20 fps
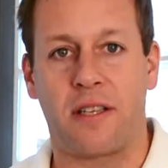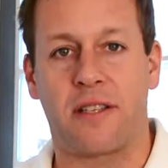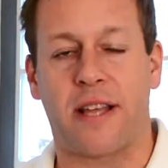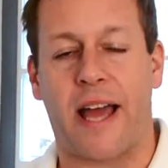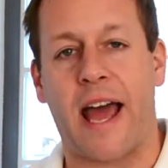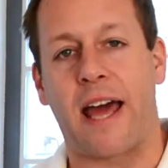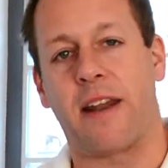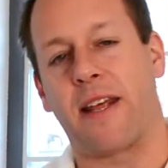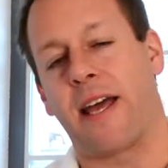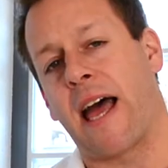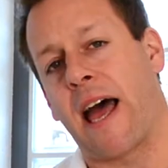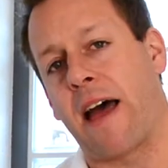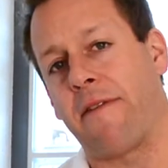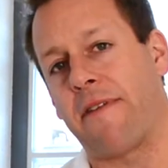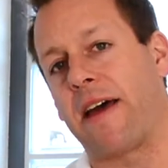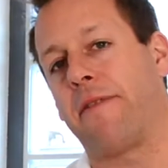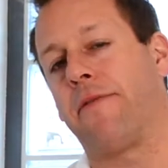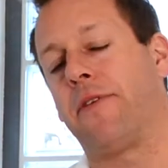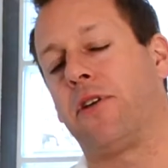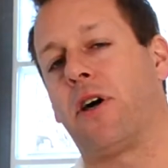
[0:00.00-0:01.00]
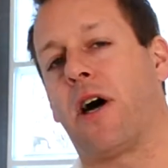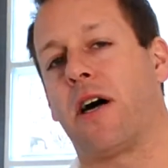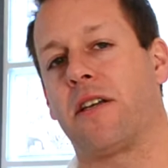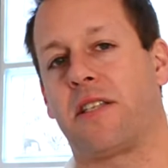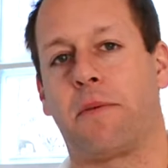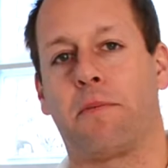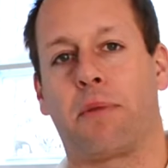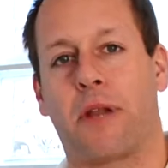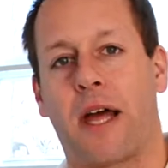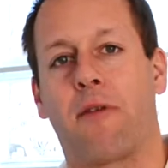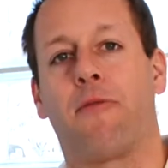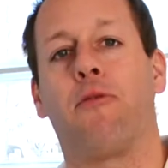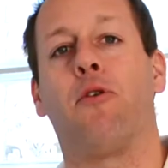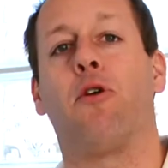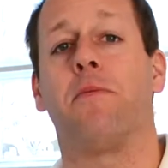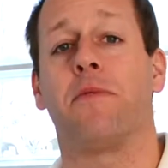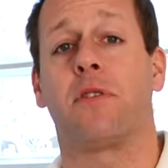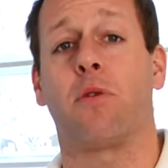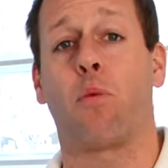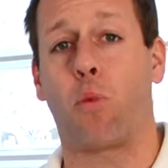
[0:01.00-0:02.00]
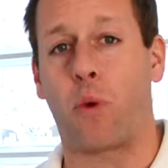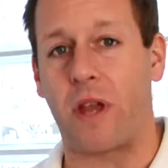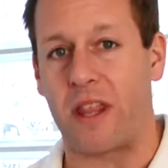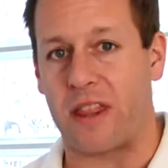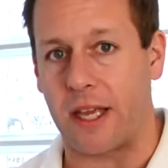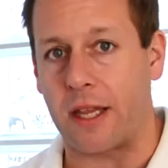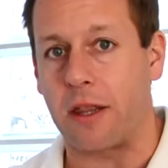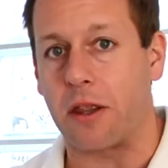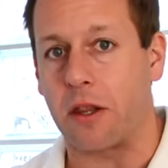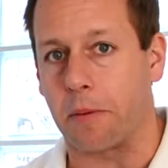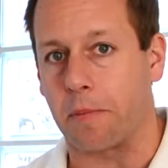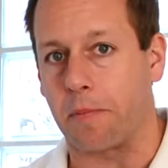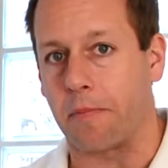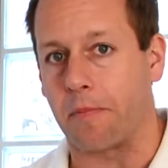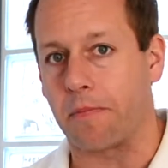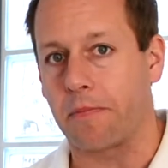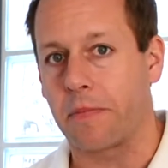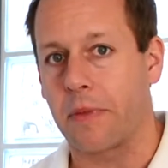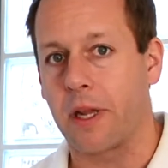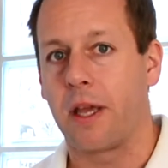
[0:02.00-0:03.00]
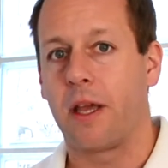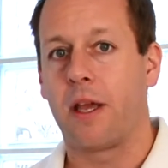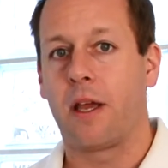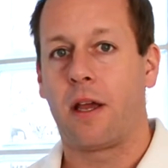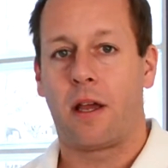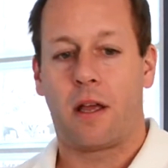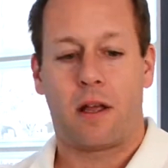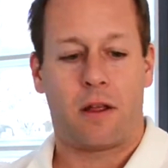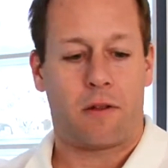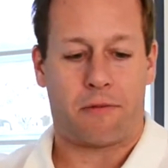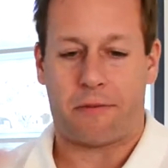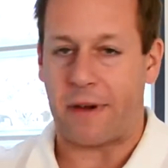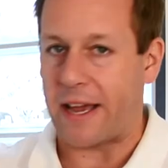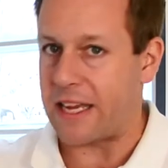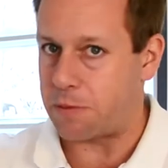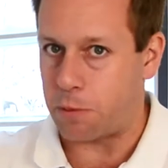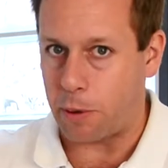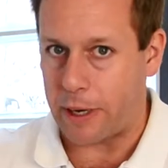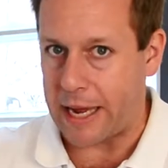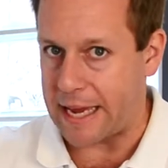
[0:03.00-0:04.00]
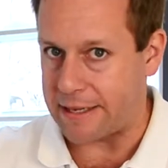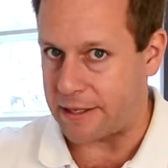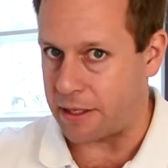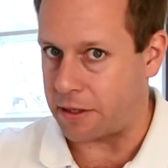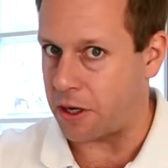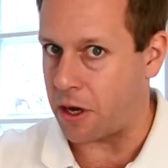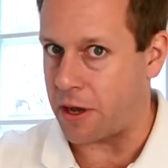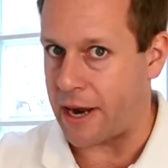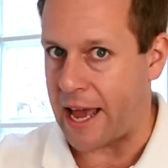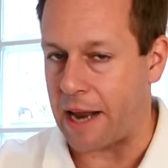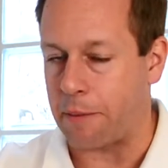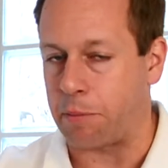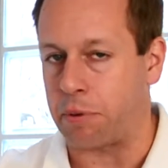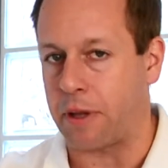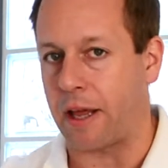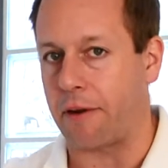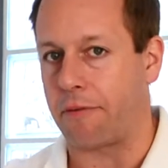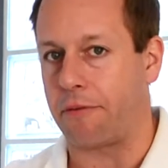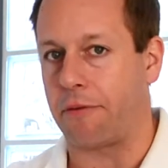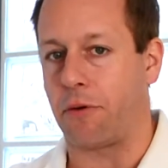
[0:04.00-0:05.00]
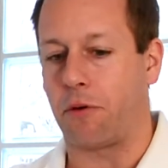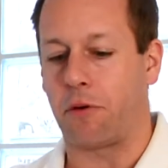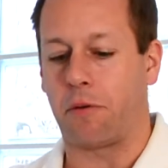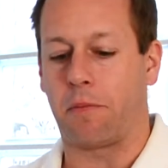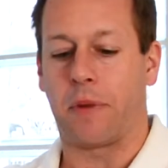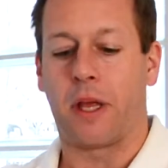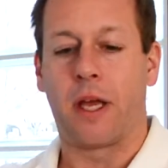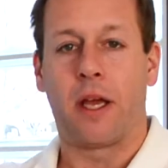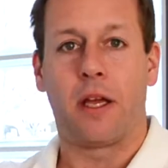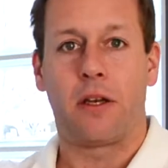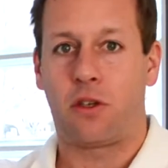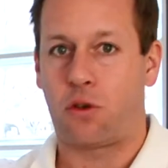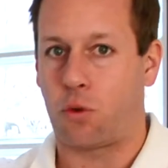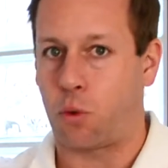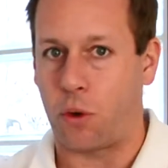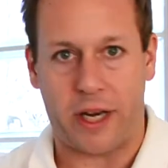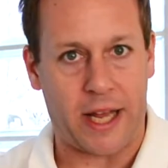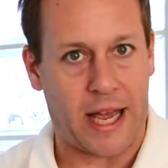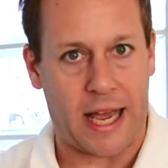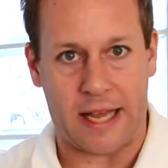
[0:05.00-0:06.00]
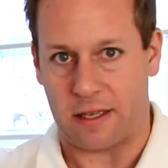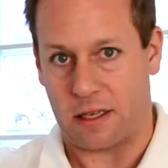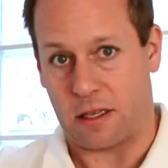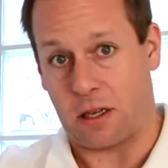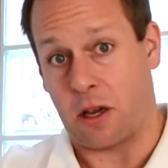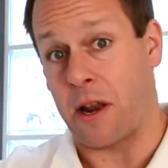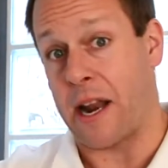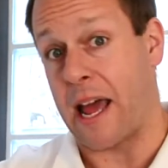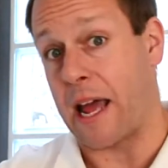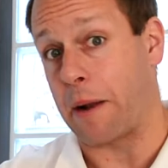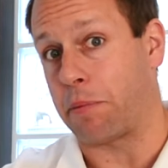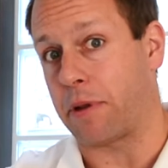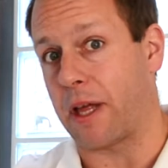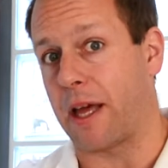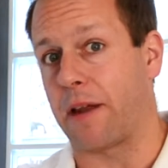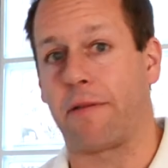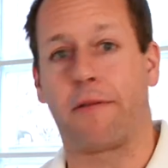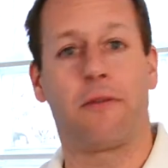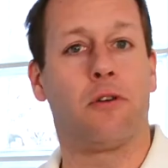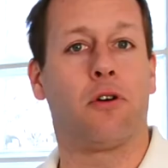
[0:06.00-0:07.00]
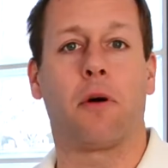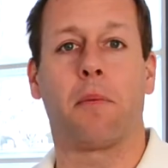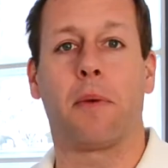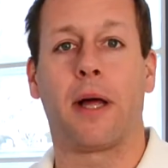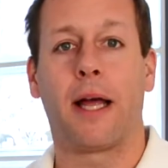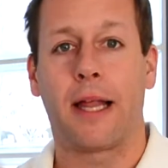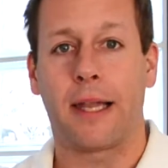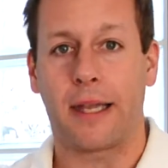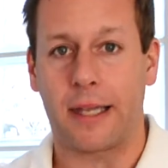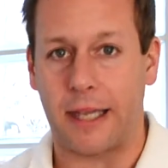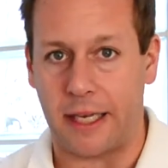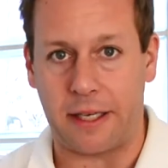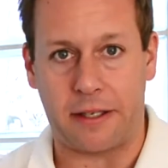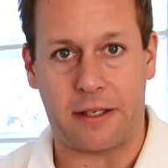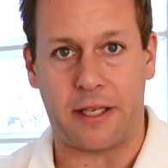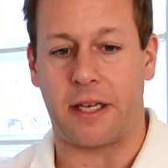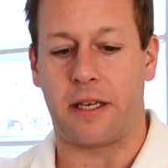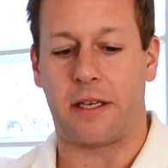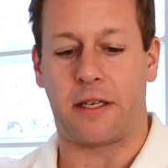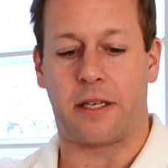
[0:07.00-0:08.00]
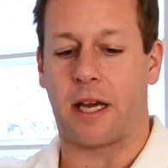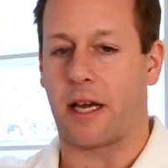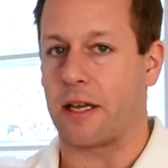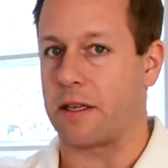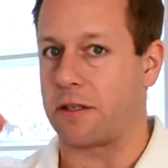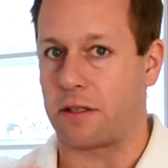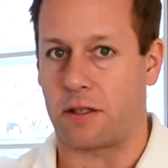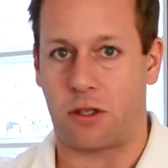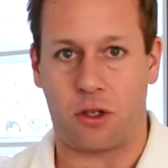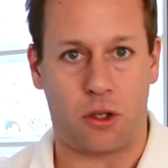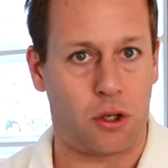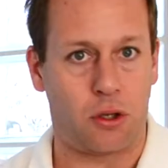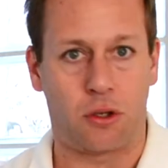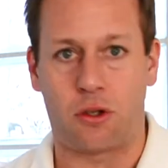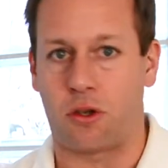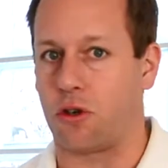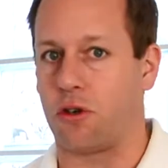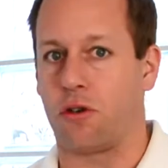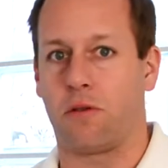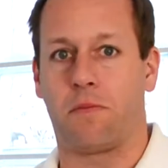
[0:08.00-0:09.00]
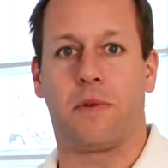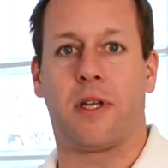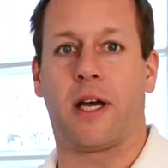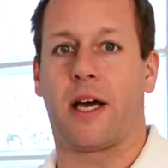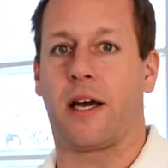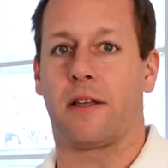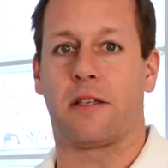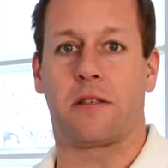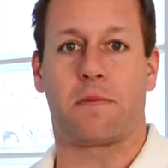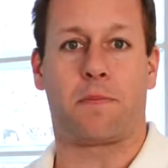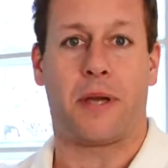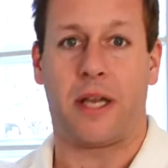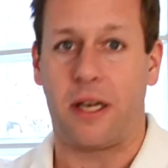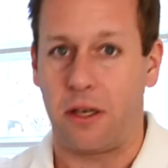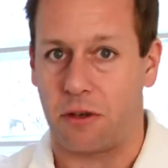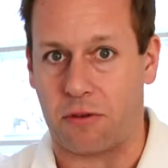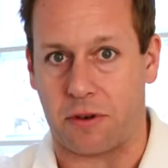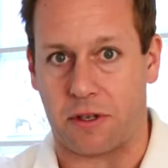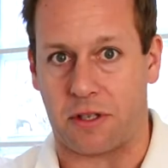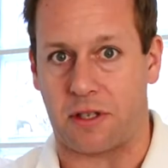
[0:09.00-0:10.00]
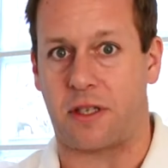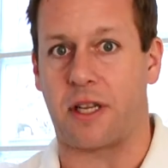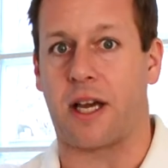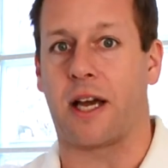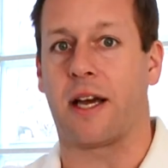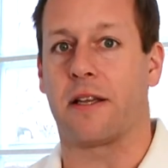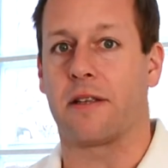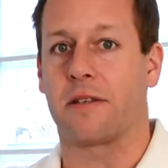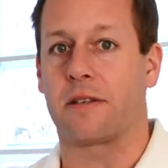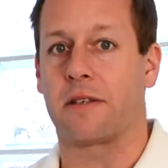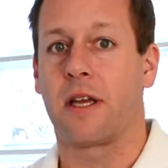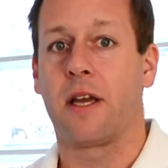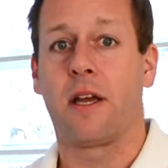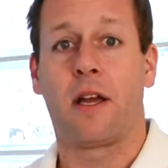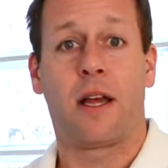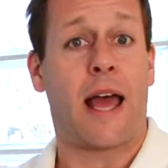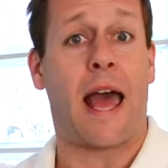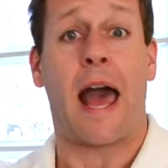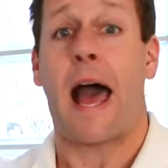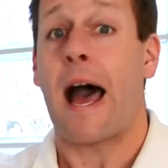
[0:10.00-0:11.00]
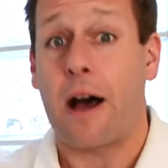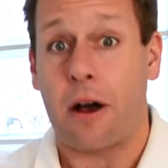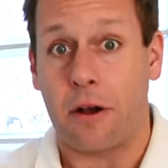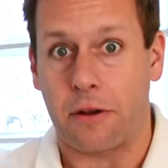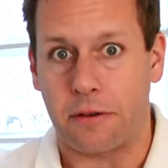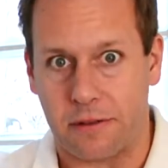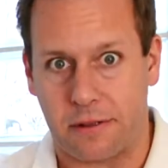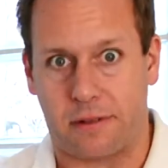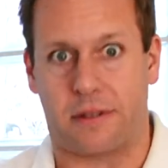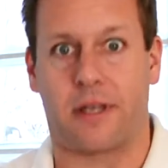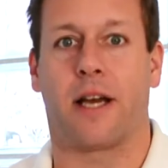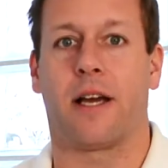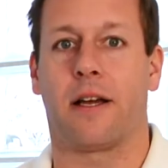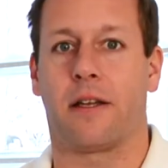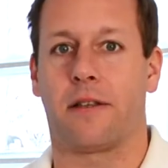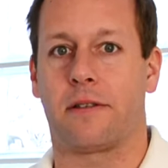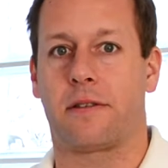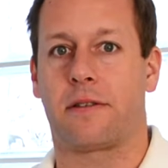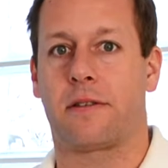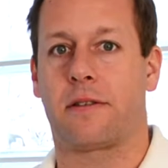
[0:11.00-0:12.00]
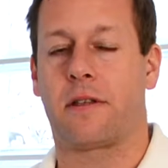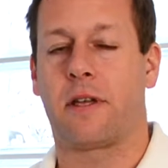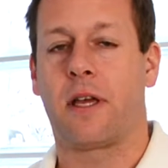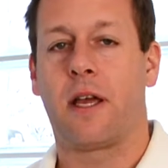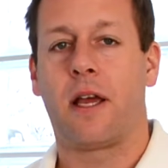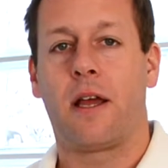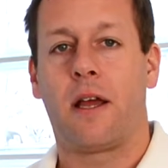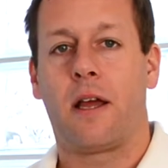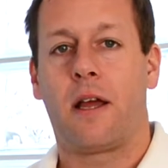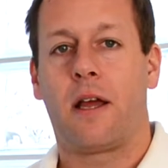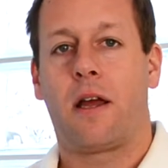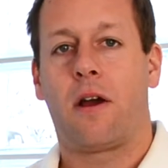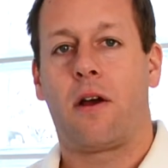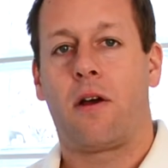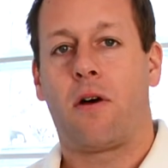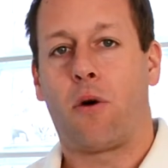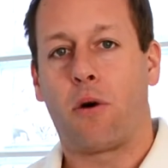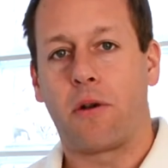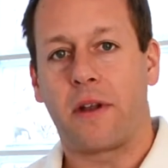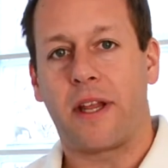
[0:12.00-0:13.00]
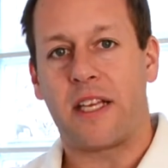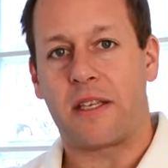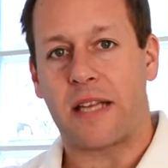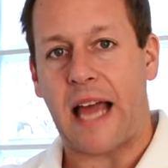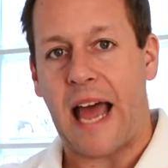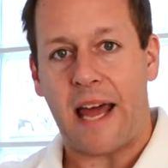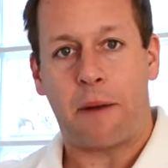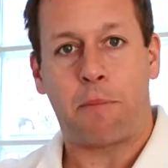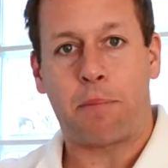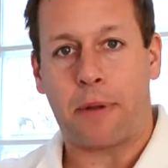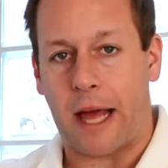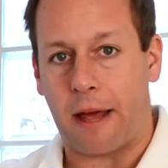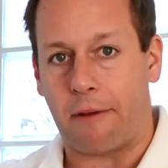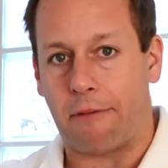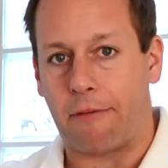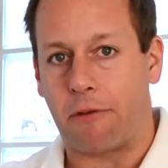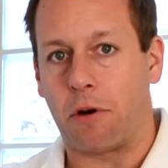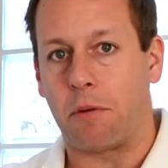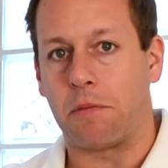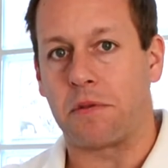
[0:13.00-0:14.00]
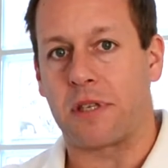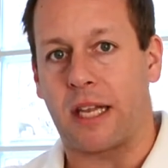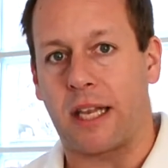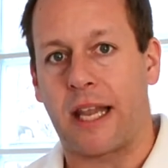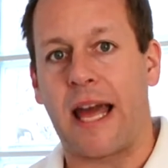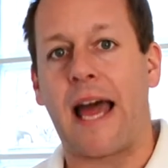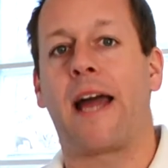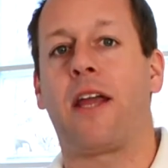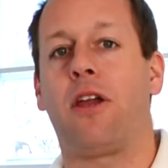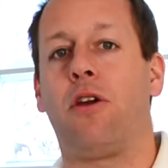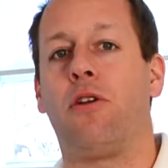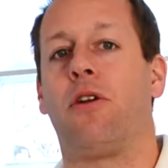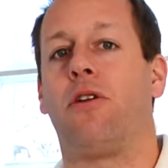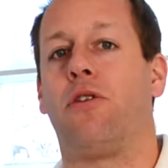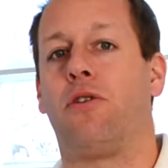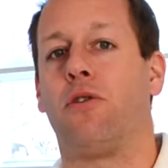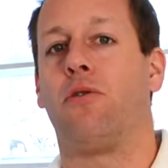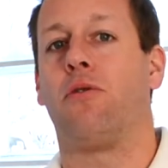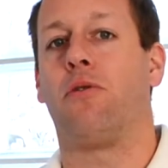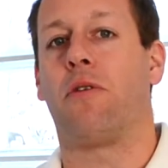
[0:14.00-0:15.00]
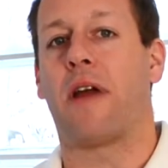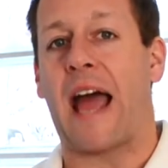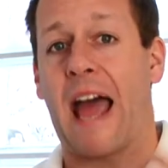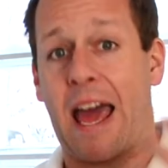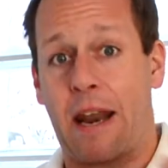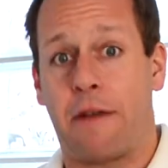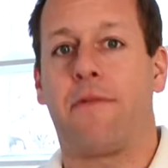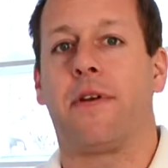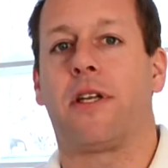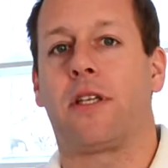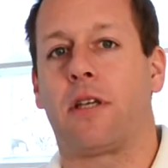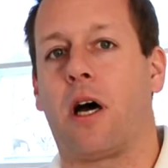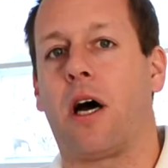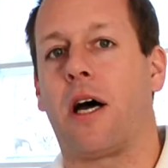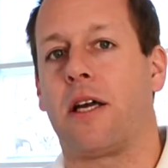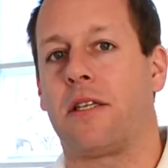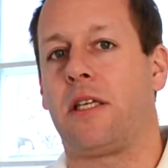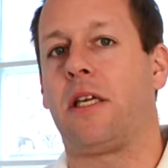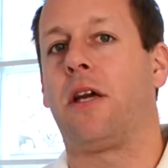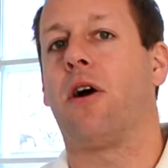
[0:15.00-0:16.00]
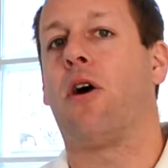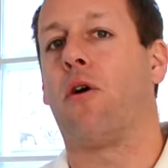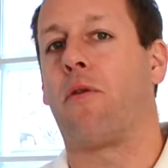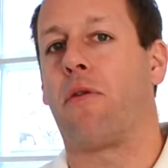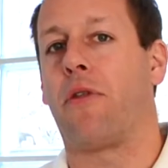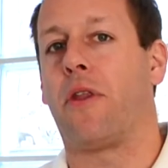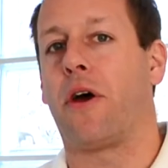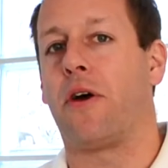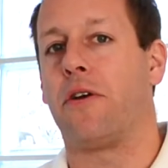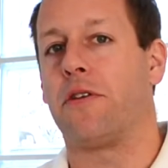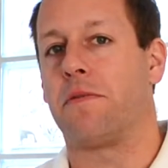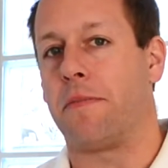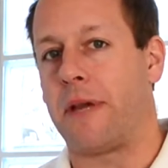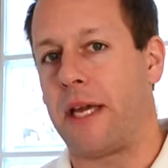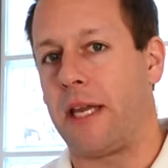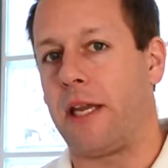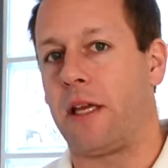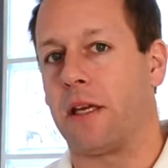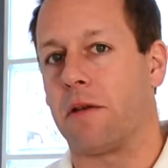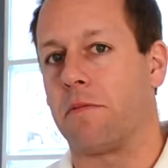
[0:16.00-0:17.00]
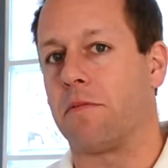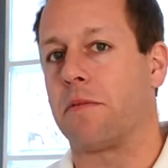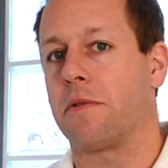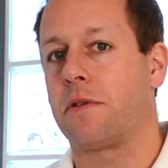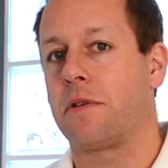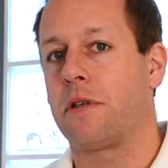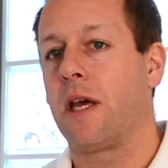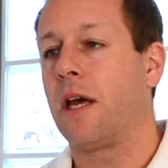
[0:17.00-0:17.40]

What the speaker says: They have advertising platforms within them. Facebook has its own ad platform. Twitter has its own ad platform. LinkedIn does. YouTube does. Pinterest does. Houzz does. All these ad platforms allow you to do advertising on those mediums.